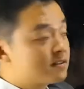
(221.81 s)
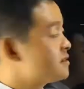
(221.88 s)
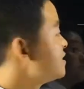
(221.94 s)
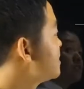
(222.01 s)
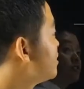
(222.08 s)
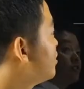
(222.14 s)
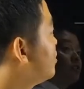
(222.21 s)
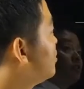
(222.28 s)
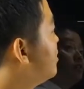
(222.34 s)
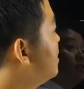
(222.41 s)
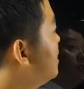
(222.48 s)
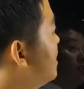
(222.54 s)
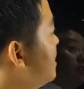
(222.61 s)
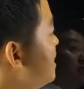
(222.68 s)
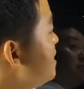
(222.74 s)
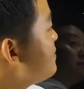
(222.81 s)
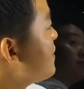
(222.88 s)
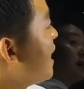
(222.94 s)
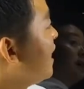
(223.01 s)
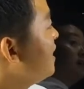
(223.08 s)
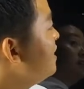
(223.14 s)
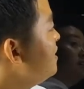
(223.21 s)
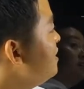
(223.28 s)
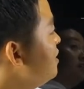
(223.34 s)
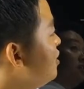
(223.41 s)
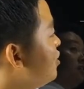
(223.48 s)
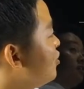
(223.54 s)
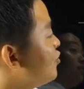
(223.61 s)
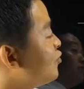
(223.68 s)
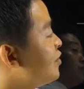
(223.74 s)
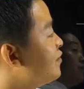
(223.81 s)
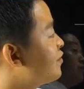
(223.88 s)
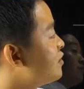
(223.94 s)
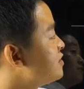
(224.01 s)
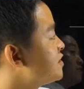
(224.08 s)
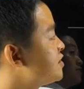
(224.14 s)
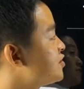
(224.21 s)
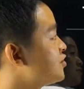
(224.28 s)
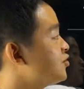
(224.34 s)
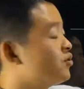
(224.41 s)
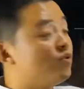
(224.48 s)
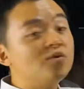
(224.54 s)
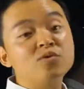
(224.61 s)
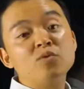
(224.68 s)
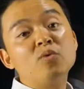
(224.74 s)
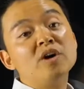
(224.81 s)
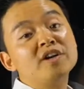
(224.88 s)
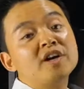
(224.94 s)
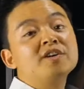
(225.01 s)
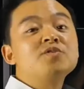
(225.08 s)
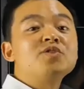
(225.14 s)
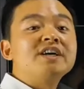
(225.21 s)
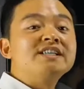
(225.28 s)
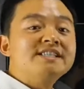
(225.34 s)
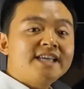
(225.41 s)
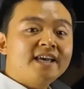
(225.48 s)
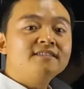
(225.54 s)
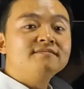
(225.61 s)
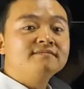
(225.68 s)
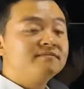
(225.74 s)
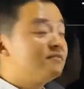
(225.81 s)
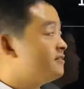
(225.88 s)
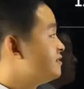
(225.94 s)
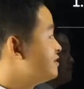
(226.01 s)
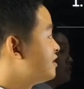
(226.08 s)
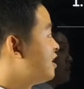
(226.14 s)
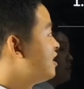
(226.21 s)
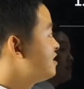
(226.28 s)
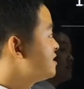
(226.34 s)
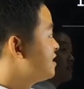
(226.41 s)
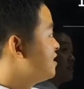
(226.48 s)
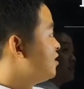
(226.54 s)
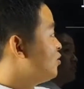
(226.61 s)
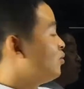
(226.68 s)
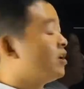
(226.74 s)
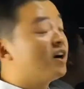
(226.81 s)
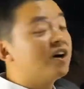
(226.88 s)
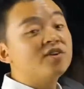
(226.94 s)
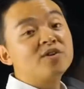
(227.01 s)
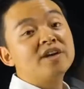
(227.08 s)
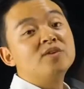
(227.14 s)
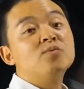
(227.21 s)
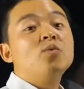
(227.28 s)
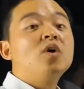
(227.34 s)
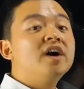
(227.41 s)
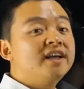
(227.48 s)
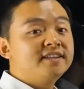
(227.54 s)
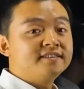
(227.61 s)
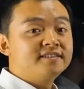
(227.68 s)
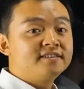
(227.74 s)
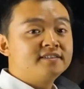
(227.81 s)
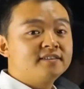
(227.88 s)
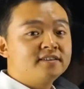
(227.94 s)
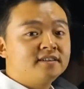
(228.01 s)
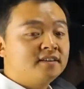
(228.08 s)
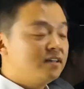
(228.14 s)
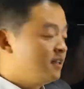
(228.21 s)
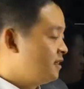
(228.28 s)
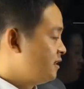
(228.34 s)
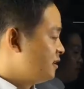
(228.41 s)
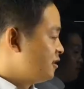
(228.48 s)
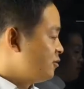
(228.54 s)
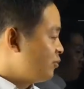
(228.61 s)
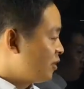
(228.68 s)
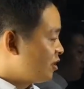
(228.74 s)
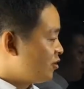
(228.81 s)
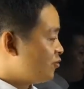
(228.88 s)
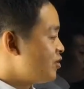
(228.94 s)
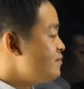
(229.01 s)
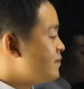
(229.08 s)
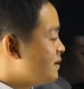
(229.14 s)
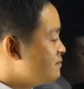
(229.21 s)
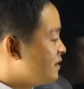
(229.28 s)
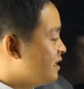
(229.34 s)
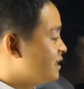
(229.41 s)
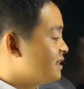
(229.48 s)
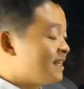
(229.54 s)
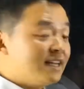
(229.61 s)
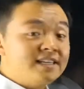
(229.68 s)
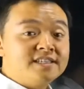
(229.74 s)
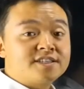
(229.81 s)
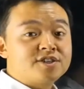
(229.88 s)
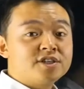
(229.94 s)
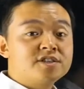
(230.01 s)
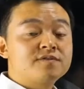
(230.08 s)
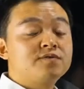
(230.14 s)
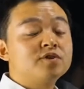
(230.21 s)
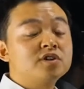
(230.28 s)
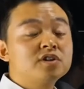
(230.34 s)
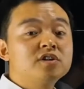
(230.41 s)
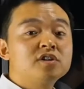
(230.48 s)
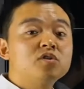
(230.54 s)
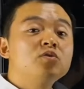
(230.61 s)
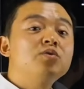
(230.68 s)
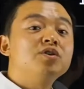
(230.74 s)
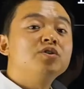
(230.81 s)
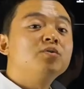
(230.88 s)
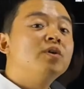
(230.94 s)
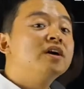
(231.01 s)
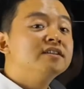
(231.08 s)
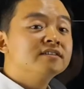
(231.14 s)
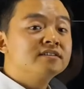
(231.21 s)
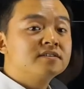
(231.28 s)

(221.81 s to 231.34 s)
So 110 refers to 110, not 101. But remember, that is just for the colloquial one.